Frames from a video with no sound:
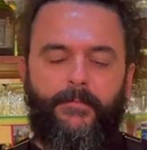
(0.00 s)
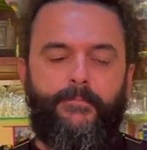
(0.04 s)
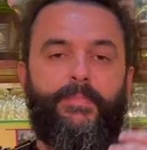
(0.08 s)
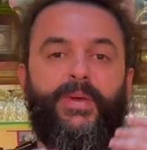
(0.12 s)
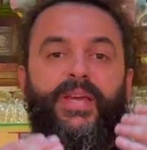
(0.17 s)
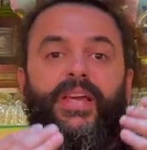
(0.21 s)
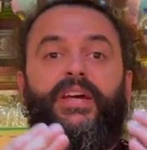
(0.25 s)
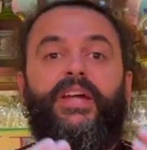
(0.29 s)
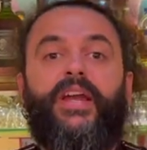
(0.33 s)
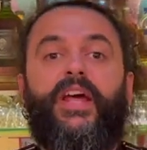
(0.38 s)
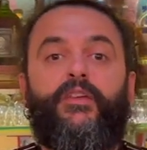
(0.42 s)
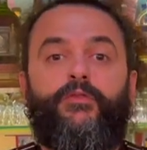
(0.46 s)
be
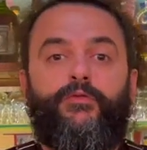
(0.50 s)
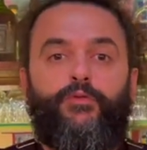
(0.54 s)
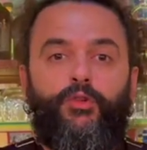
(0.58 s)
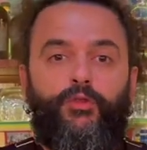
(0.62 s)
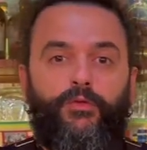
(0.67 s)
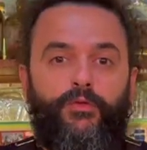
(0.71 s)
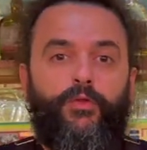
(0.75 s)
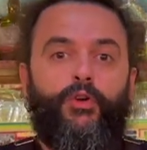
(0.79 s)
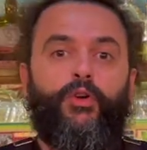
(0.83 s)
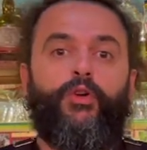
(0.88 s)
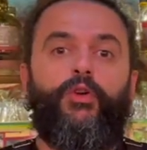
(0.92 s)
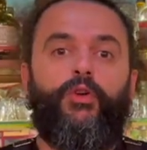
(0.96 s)
grateful
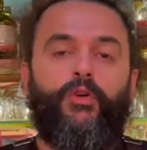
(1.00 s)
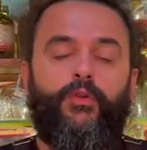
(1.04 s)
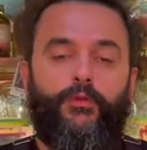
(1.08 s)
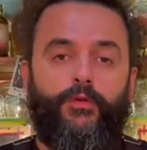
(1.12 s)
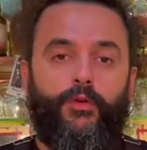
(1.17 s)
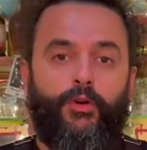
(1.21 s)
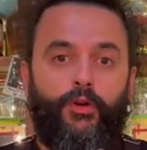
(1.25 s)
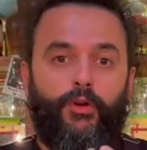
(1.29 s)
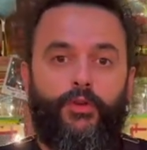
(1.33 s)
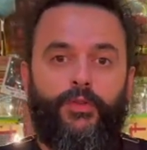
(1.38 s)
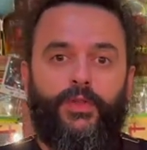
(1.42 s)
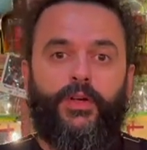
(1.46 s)
for
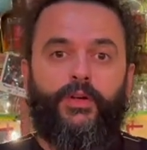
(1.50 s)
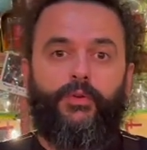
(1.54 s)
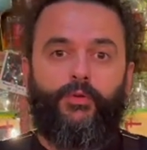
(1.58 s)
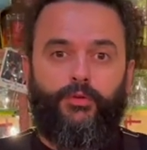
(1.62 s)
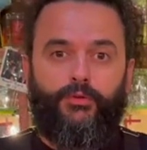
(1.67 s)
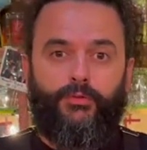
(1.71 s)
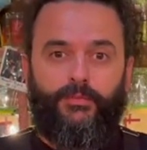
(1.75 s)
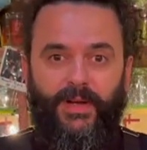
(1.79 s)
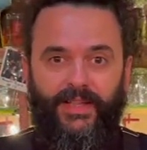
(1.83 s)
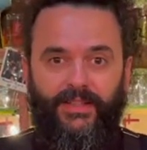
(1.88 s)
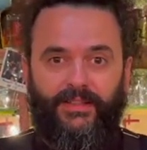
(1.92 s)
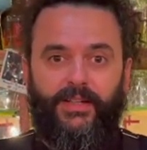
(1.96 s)
all the
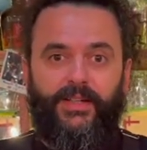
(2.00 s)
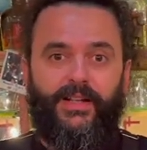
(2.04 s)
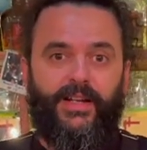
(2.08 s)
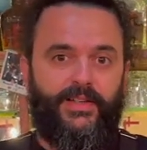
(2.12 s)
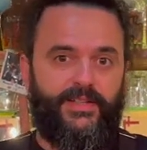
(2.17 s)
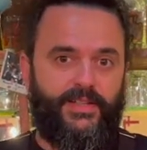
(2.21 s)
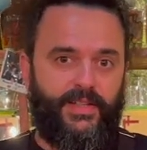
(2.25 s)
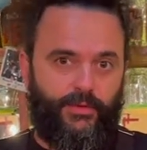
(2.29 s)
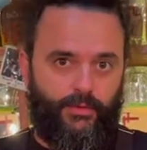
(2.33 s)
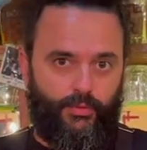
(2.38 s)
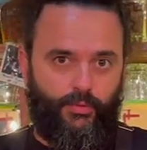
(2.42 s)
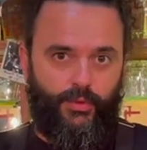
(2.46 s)
good
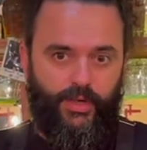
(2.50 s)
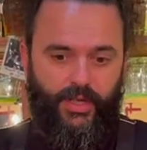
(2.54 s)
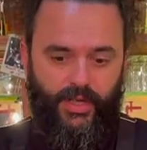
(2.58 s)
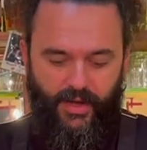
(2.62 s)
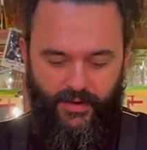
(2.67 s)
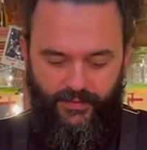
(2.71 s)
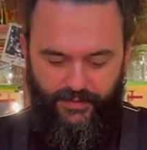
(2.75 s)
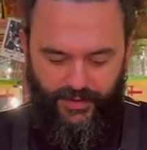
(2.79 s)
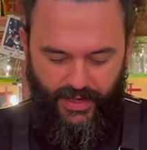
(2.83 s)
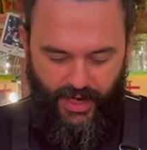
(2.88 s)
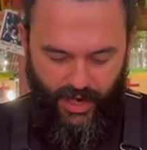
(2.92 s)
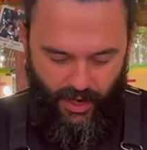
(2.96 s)
materials that we
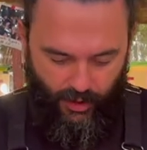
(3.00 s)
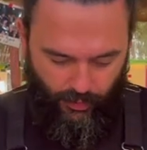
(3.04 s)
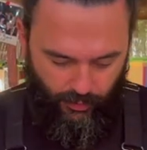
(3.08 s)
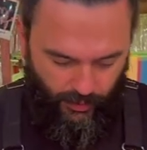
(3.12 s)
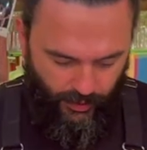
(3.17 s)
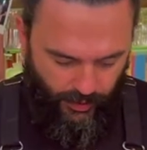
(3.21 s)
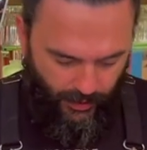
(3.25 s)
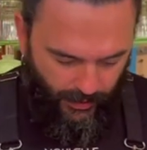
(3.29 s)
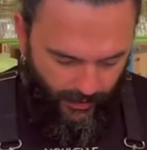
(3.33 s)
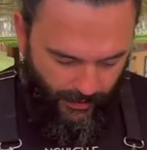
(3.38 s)
have now.